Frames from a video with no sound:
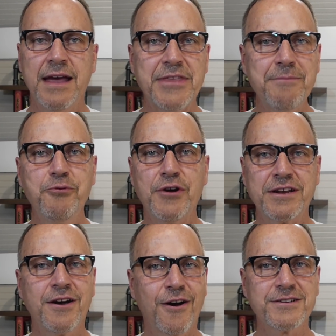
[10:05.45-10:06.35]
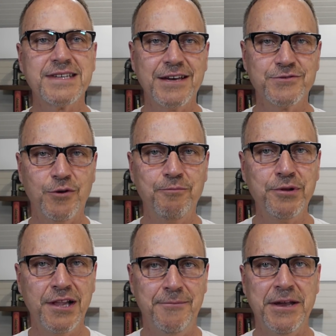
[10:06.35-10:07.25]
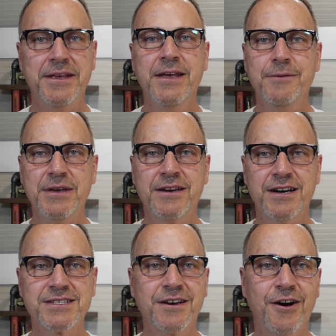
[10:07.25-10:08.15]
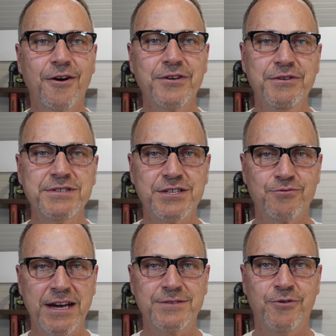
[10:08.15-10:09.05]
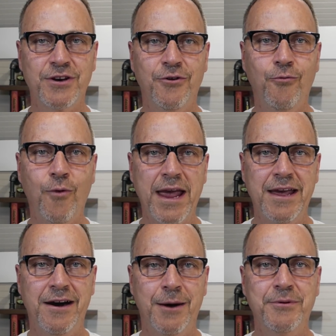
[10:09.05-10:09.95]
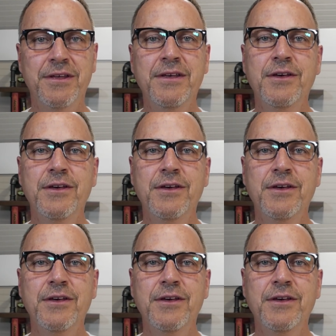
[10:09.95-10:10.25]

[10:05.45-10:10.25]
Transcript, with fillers: At that point, car sales will plummet because car usage rates will go way up.